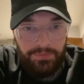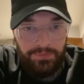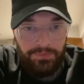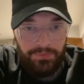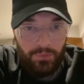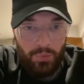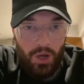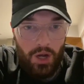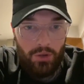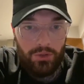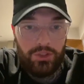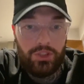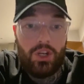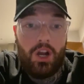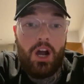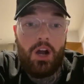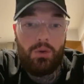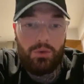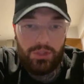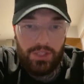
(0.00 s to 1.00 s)
Wild
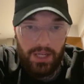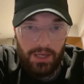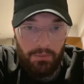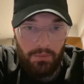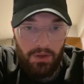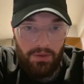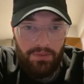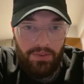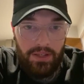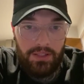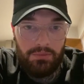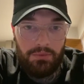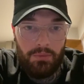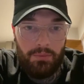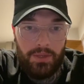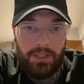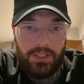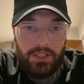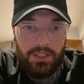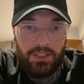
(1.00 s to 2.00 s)
Scott, I will check my Facebook
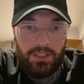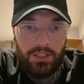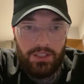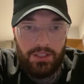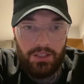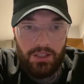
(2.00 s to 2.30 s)
message.